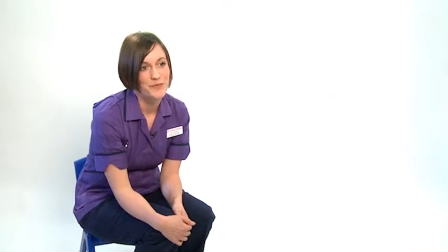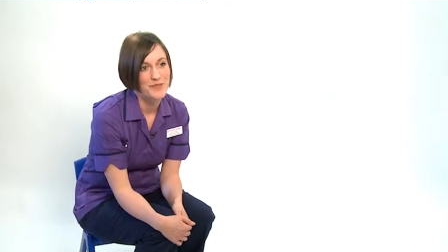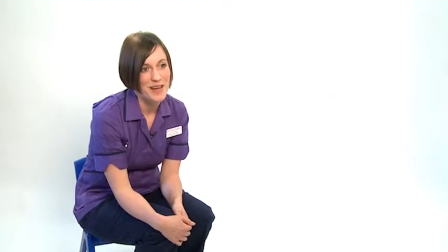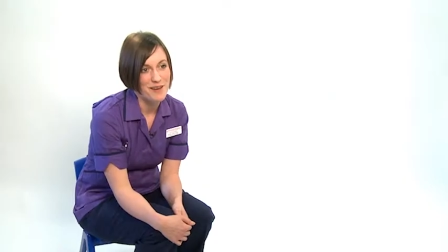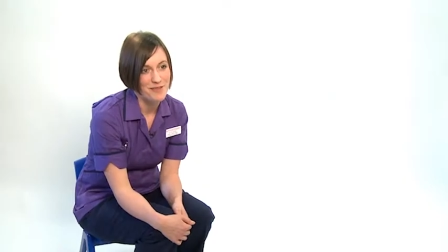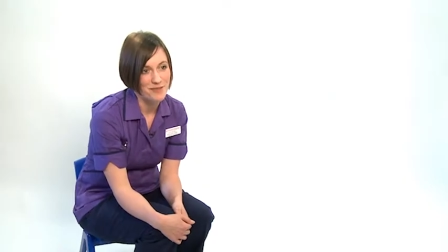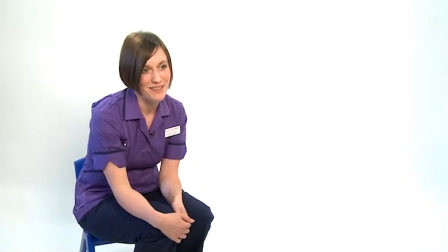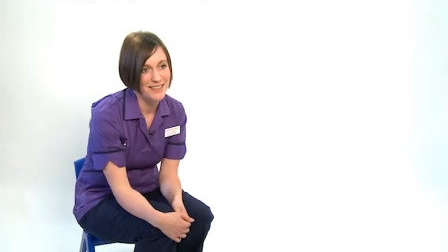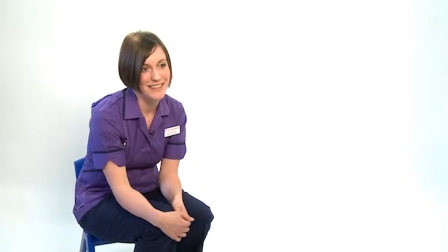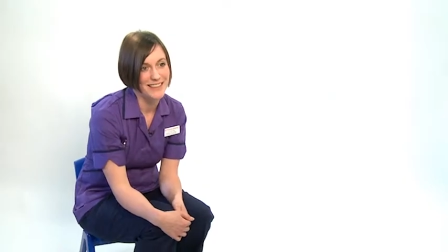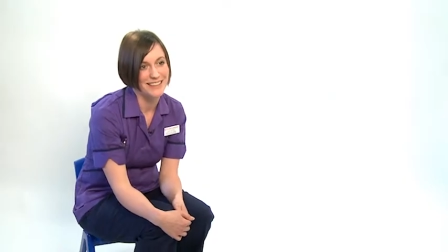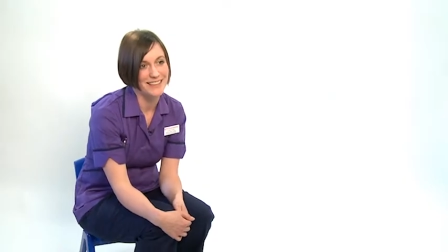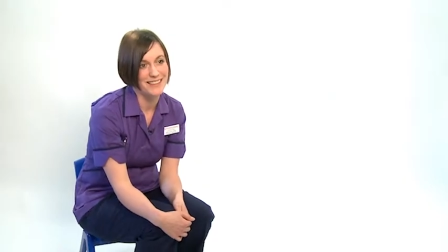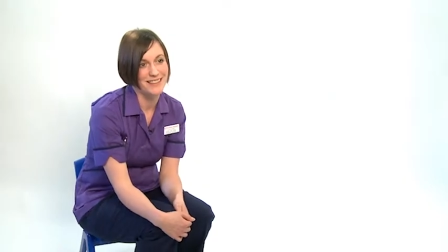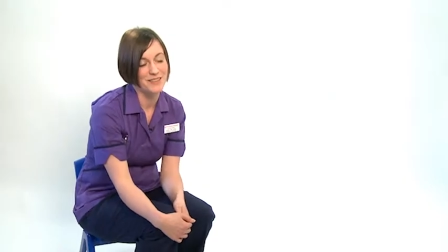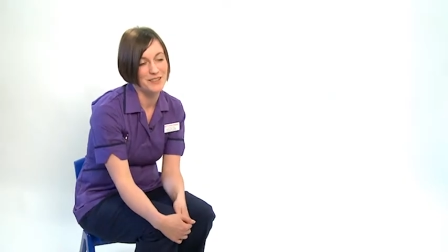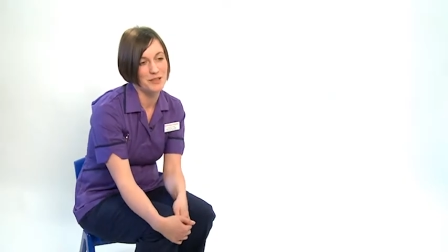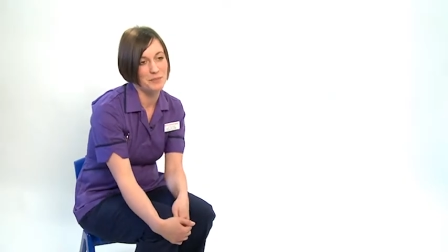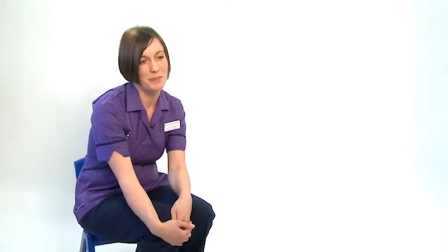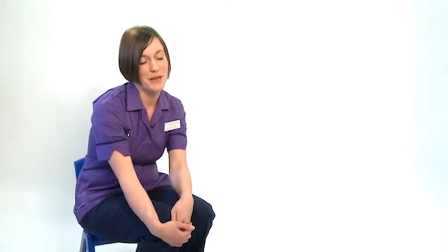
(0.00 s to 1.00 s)
definitely
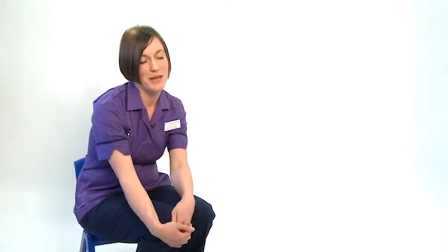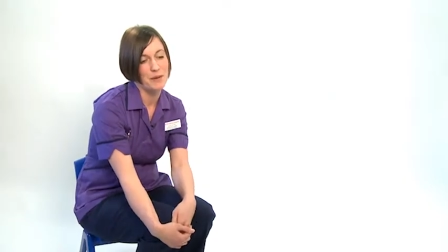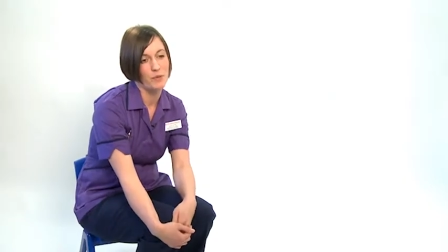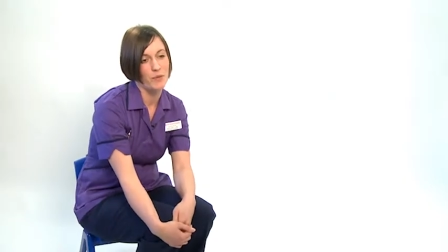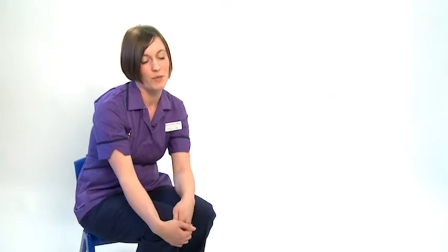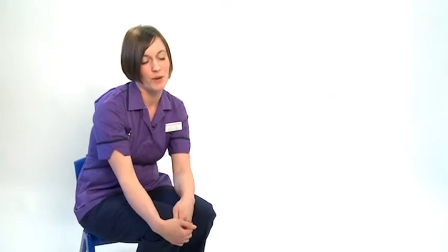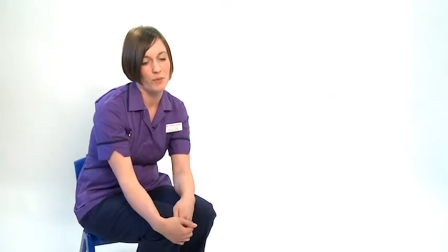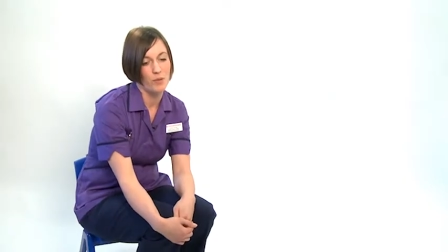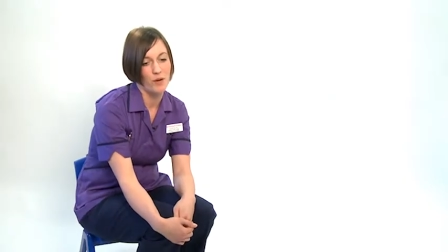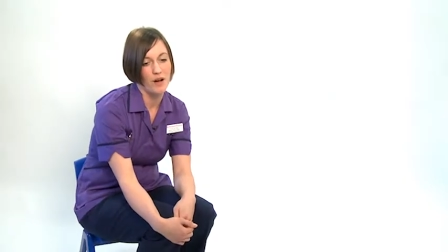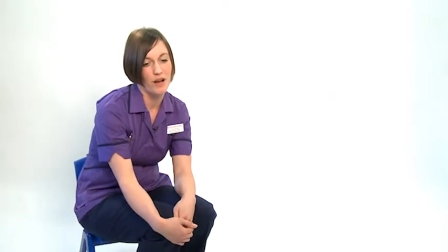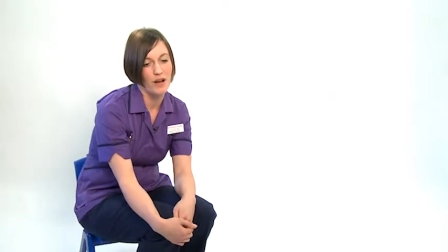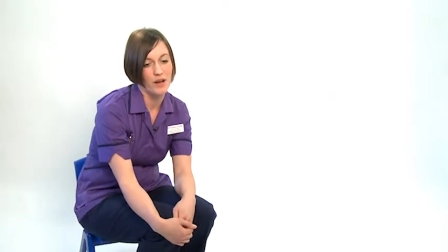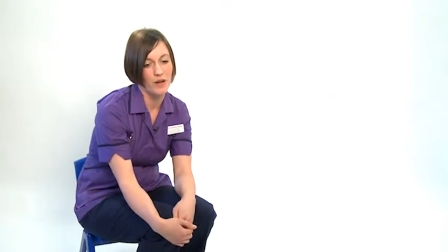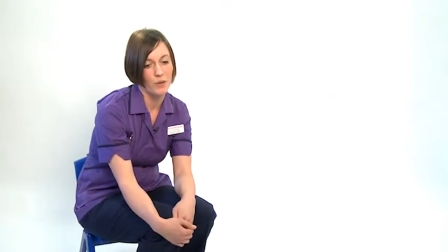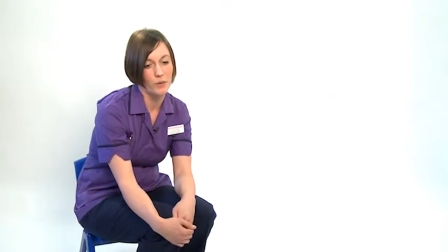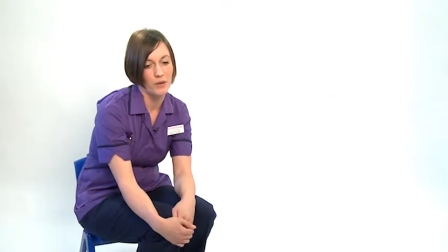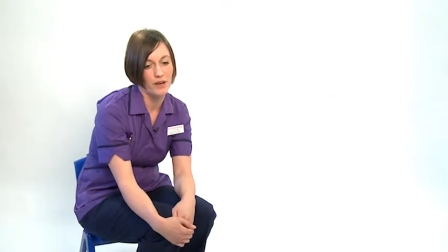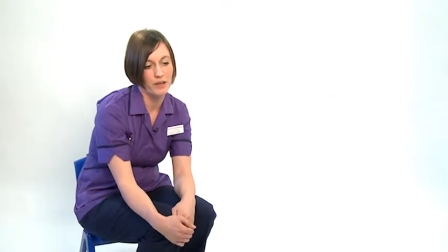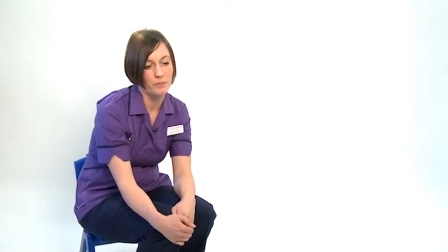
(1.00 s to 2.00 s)
the, the people we work
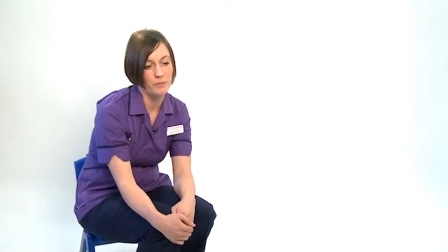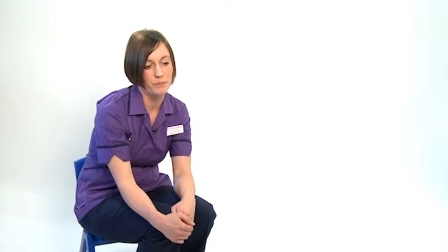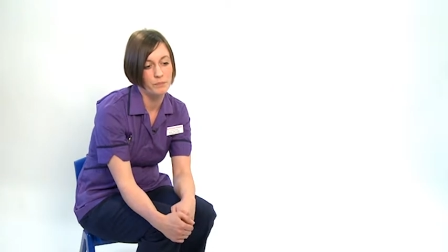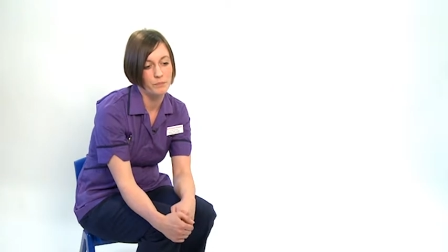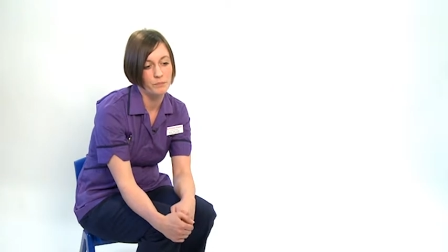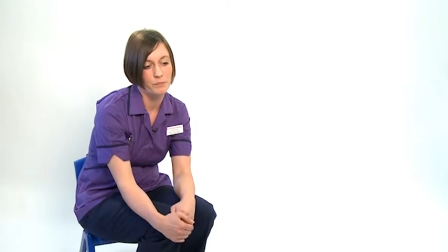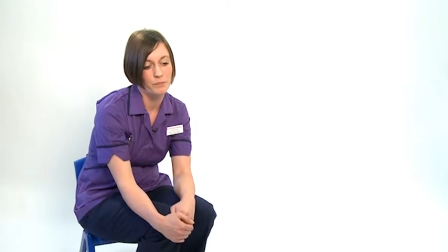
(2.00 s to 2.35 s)
with,